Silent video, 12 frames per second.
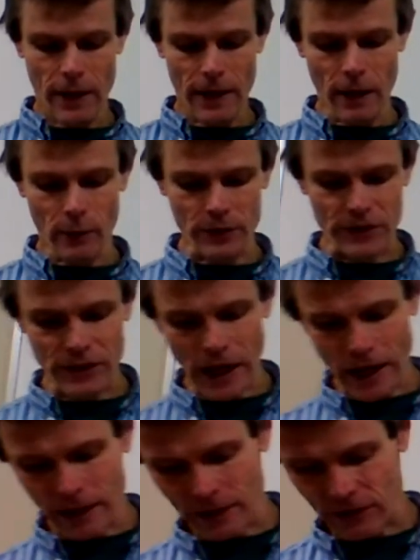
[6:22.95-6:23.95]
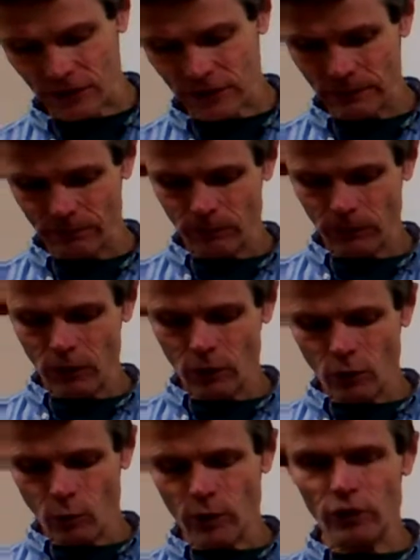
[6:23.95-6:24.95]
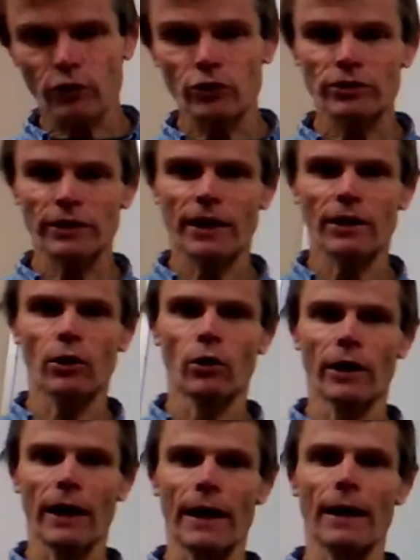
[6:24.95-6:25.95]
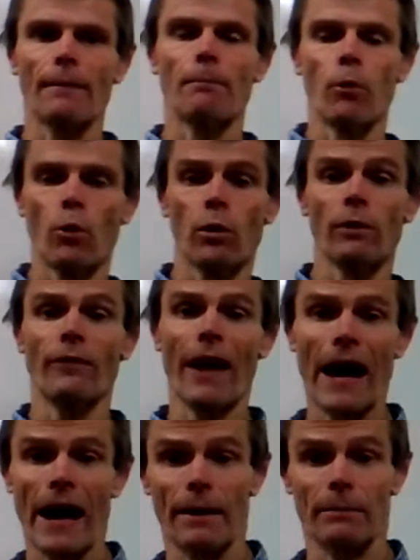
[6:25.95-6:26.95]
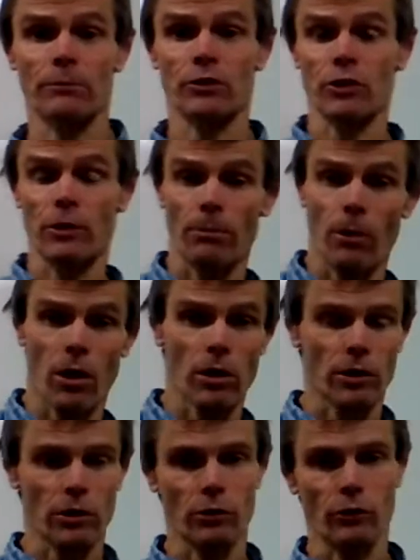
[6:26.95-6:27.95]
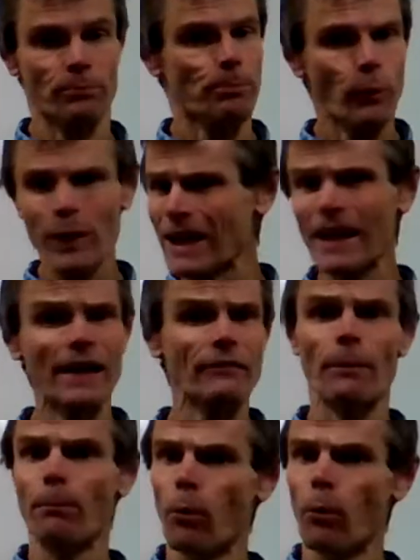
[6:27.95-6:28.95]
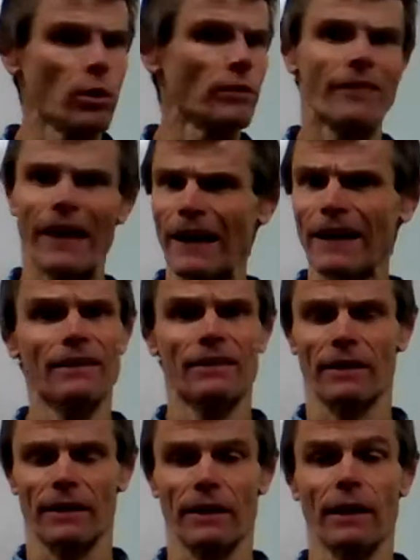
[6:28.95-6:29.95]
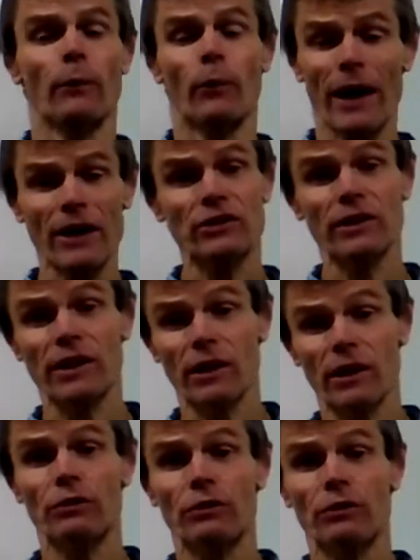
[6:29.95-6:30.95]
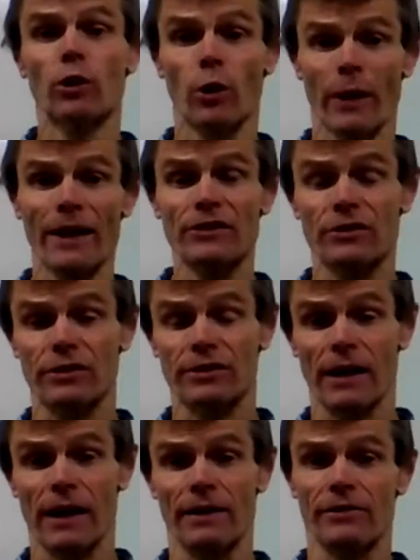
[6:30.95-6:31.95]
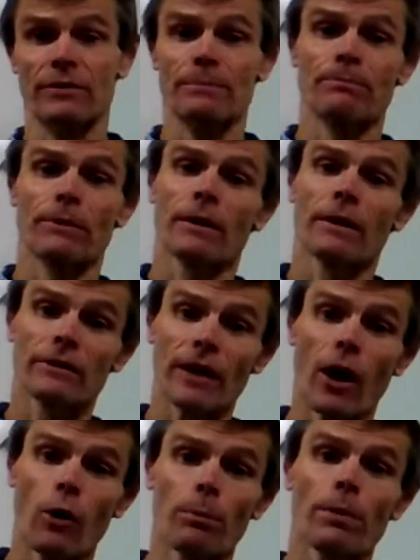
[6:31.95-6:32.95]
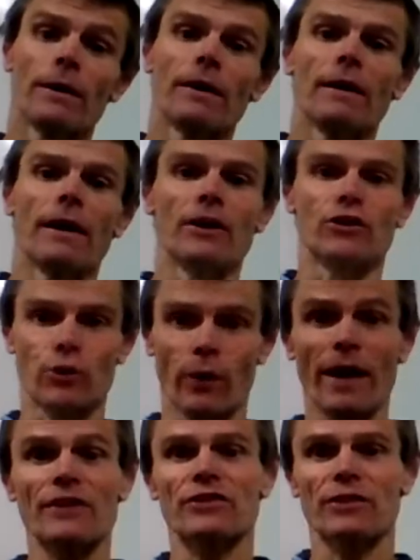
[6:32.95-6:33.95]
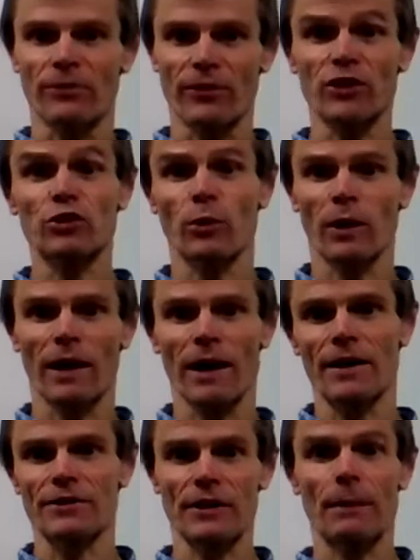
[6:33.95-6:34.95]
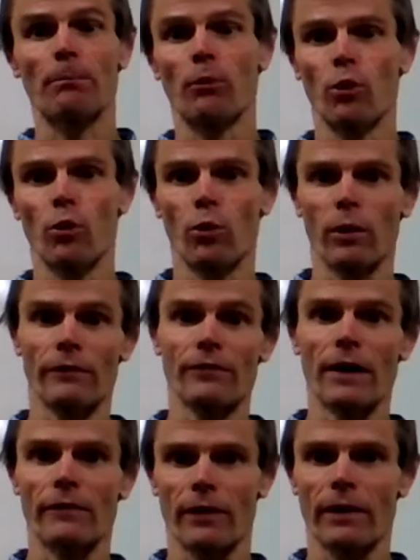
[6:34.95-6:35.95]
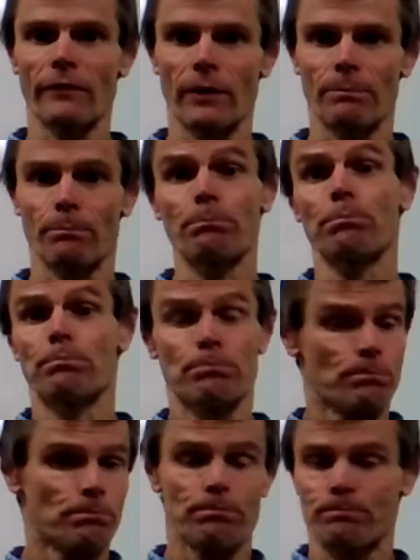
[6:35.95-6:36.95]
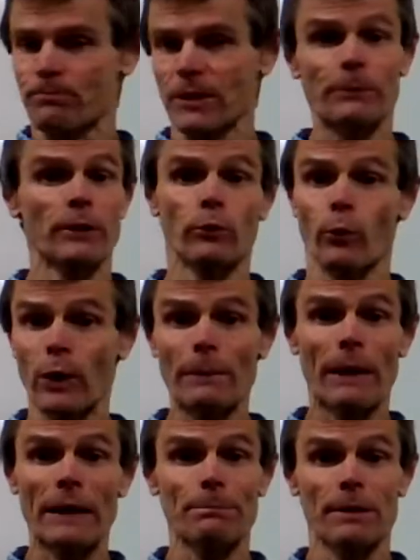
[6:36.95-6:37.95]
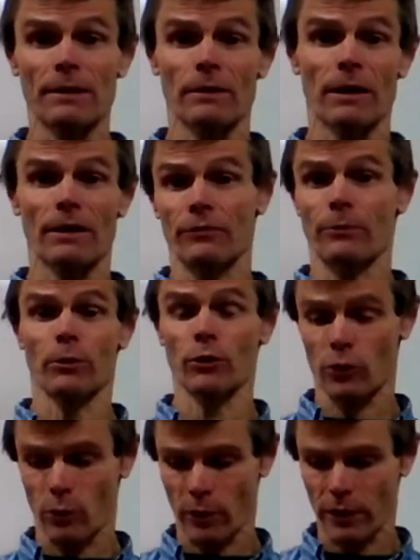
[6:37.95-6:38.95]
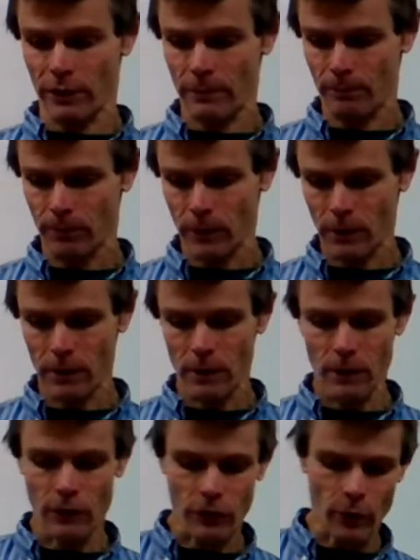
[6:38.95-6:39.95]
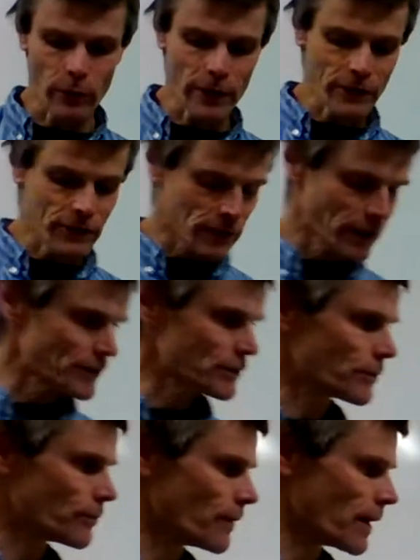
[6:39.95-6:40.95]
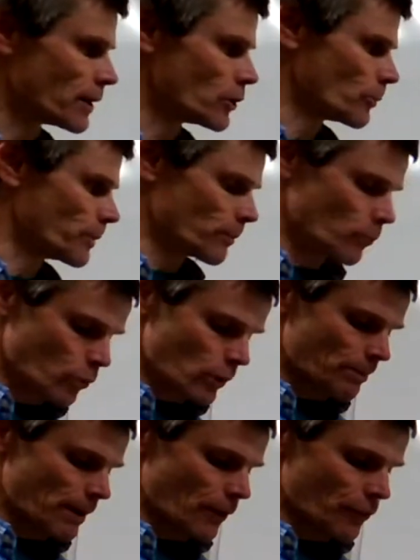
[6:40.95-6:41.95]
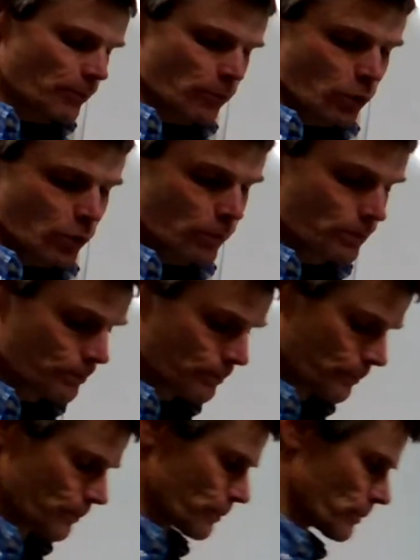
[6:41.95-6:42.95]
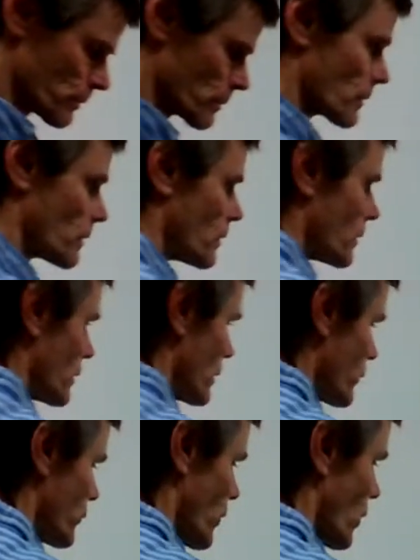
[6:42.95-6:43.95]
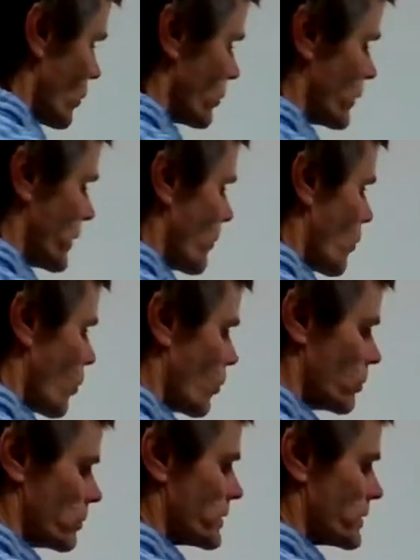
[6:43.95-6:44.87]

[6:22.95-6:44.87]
Now, in science, we're usually going to look at a mole of atoms or molecules, but we can have a mole of anything. And we're actually going to go through a little exercise to help address and visualize a mole of, of, of a, something that we might be uh, familiar with. So let's let's define a little bit more about the mole. So the mole.